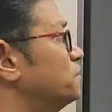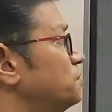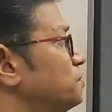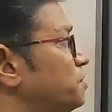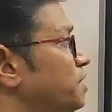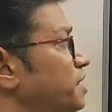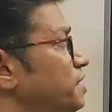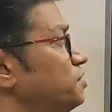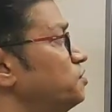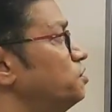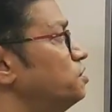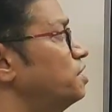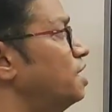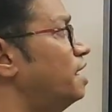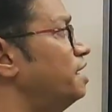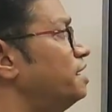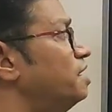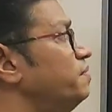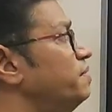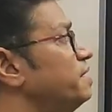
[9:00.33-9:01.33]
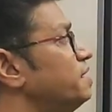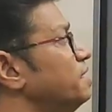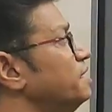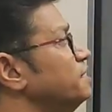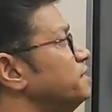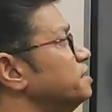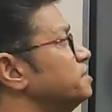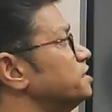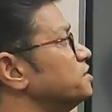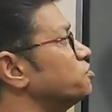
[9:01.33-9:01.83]
So right, so ultimately
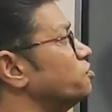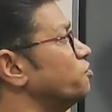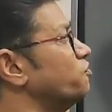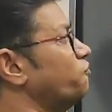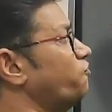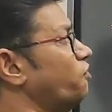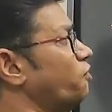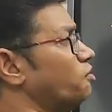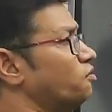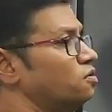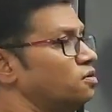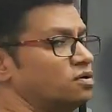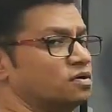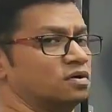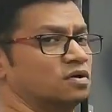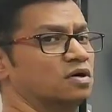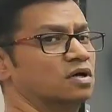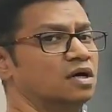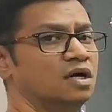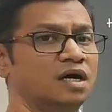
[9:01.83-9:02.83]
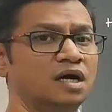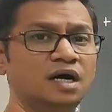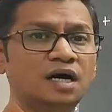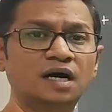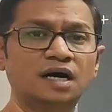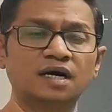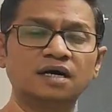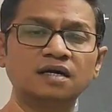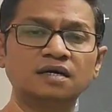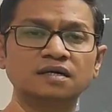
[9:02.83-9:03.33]
this is going to follow
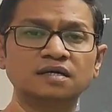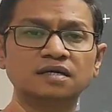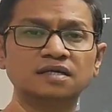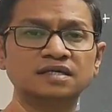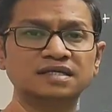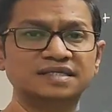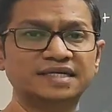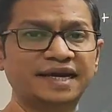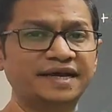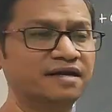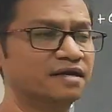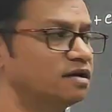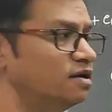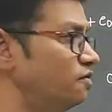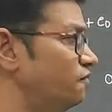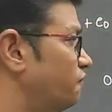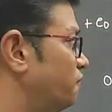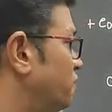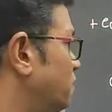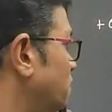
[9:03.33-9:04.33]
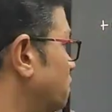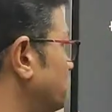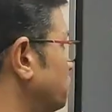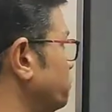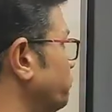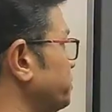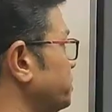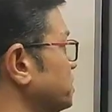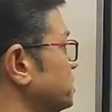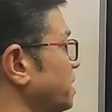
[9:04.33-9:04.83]
our sine curve,
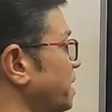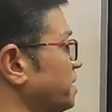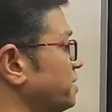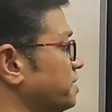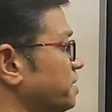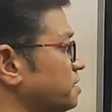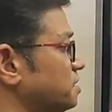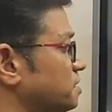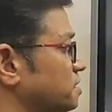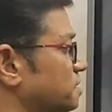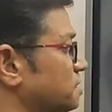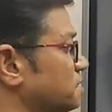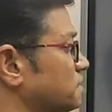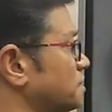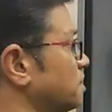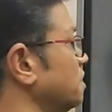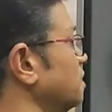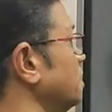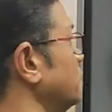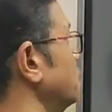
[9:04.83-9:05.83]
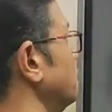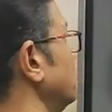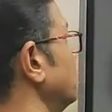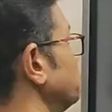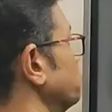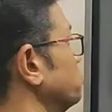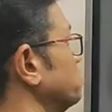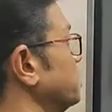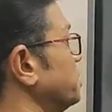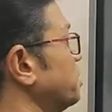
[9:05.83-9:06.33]
which is like this.
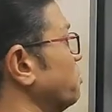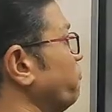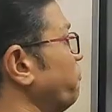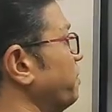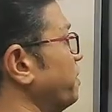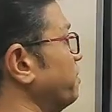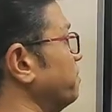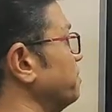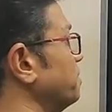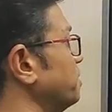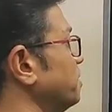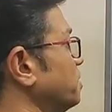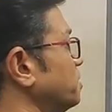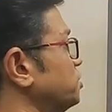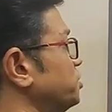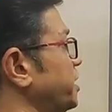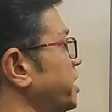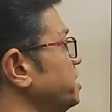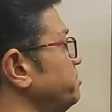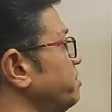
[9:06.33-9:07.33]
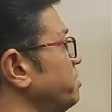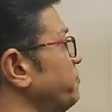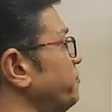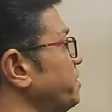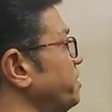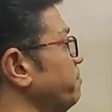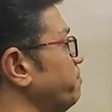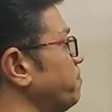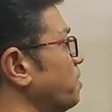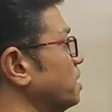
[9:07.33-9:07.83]
So it will change
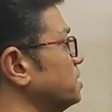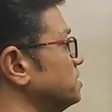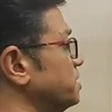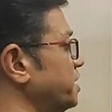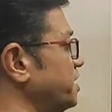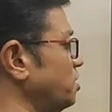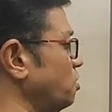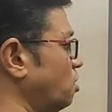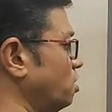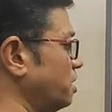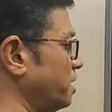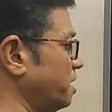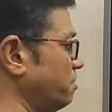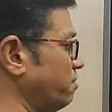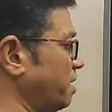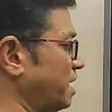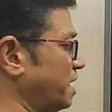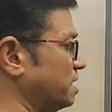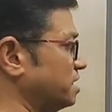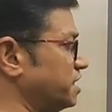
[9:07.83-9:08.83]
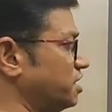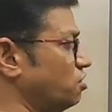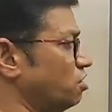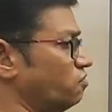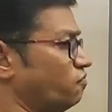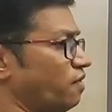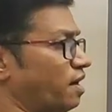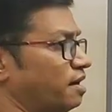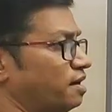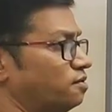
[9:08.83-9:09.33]
between plus E naught and minus E
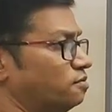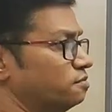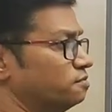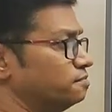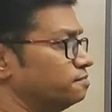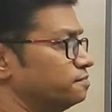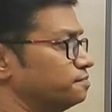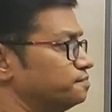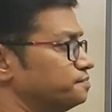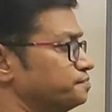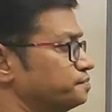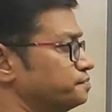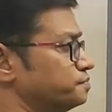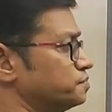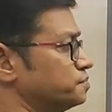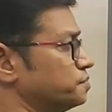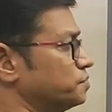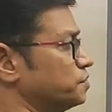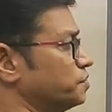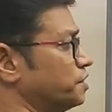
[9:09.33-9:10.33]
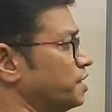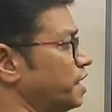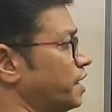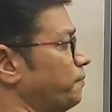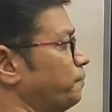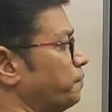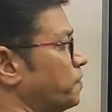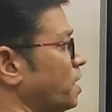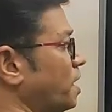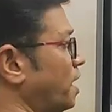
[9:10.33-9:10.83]
naught value.
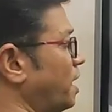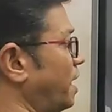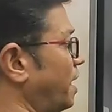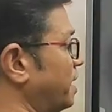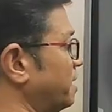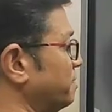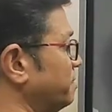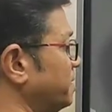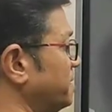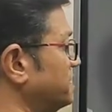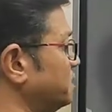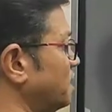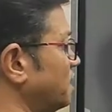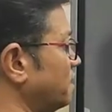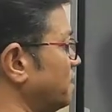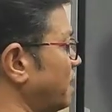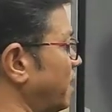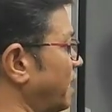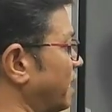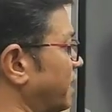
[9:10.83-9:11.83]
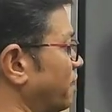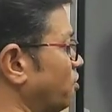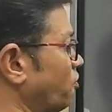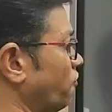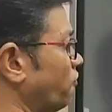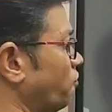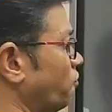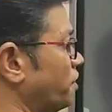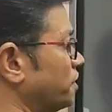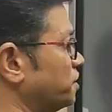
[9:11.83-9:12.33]
Okay, and these are the angle
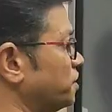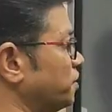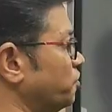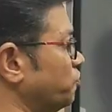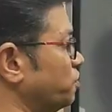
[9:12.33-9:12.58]
of rotation.